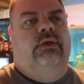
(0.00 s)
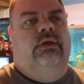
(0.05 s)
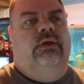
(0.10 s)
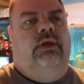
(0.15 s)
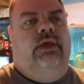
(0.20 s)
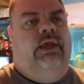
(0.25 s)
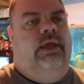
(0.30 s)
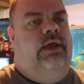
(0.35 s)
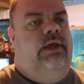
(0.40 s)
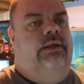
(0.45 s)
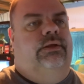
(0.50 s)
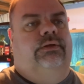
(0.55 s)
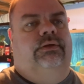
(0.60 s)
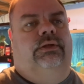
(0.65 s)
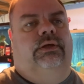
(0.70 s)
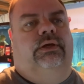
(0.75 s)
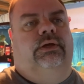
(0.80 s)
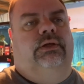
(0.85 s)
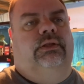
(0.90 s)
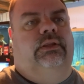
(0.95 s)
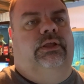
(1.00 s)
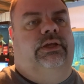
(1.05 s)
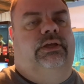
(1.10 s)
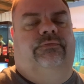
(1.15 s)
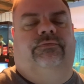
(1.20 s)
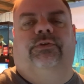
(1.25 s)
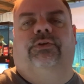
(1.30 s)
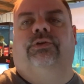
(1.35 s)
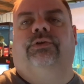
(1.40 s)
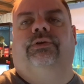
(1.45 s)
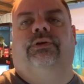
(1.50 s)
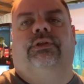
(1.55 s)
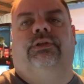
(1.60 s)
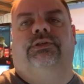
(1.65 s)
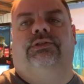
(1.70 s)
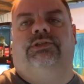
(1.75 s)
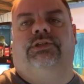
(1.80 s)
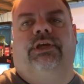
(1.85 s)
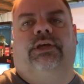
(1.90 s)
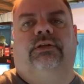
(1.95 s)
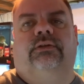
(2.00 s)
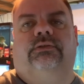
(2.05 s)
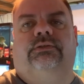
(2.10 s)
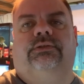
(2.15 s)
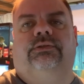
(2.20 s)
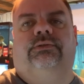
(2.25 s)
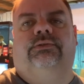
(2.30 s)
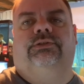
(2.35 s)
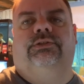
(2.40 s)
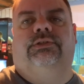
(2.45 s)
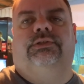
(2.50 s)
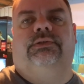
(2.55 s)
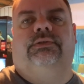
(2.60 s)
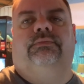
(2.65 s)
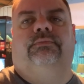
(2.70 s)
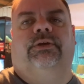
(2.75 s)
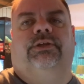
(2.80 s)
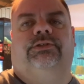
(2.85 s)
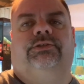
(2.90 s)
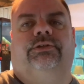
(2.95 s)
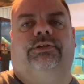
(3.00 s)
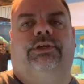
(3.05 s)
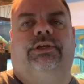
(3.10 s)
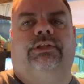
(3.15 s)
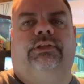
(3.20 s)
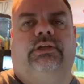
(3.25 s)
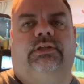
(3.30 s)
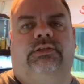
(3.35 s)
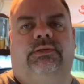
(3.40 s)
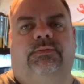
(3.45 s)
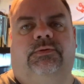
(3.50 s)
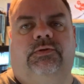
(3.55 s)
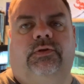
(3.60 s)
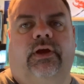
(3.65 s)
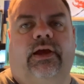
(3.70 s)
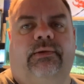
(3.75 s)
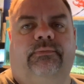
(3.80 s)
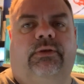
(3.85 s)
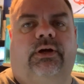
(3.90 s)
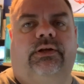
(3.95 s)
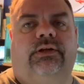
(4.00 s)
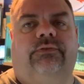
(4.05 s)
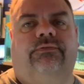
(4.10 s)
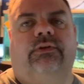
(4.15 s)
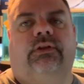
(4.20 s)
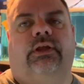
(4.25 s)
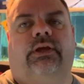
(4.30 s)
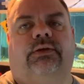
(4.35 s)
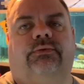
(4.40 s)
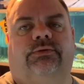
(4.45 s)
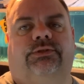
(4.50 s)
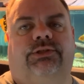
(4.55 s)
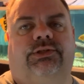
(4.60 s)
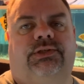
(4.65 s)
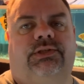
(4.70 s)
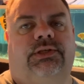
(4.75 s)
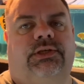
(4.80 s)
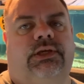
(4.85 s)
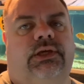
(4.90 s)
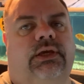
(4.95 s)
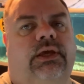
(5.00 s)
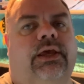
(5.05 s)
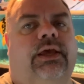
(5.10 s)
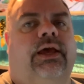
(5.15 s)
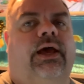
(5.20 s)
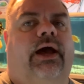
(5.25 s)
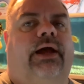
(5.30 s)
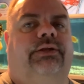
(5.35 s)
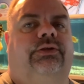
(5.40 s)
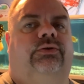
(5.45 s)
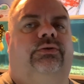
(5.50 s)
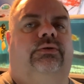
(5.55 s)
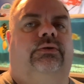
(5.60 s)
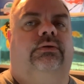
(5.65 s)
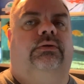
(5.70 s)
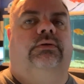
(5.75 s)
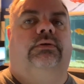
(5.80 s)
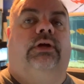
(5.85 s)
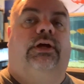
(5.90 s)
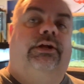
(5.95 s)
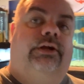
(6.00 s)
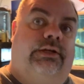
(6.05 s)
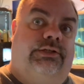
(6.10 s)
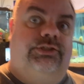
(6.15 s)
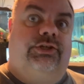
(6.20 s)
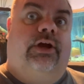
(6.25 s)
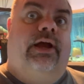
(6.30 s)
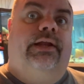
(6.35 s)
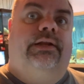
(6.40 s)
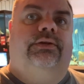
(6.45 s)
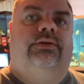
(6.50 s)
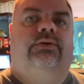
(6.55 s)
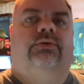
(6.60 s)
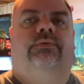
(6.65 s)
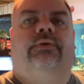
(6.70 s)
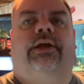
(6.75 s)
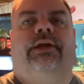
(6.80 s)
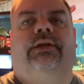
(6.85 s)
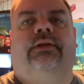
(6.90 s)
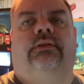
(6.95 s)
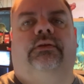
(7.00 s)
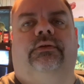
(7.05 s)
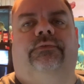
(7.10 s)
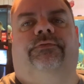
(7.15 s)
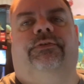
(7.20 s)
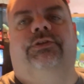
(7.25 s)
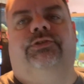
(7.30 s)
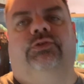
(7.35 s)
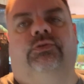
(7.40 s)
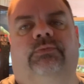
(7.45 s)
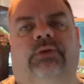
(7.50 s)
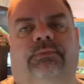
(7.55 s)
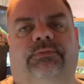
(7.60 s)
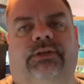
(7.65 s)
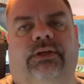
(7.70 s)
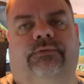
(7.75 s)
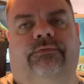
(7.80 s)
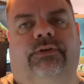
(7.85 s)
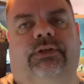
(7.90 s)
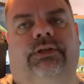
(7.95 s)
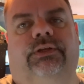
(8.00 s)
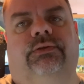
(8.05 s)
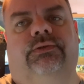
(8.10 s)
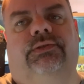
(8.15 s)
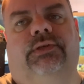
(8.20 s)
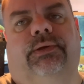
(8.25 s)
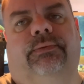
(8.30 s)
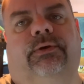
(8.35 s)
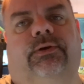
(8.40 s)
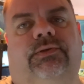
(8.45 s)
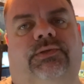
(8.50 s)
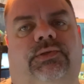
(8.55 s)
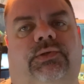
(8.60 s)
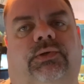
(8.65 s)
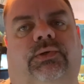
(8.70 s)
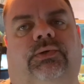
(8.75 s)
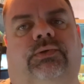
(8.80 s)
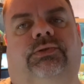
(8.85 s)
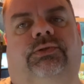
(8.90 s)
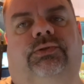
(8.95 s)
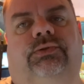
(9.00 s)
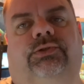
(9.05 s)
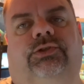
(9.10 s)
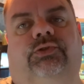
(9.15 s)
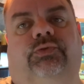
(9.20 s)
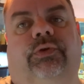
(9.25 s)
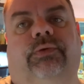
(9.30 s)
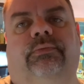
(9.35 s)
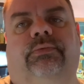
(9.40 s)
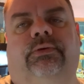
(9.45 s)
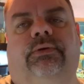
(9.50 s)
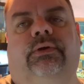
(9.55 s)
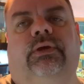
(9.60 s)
and uh, like if you're new to this channel too, just make sure you hit that subscribe button if you like what you see. I do, I try to do regular fish room update videos. I also do shrimp.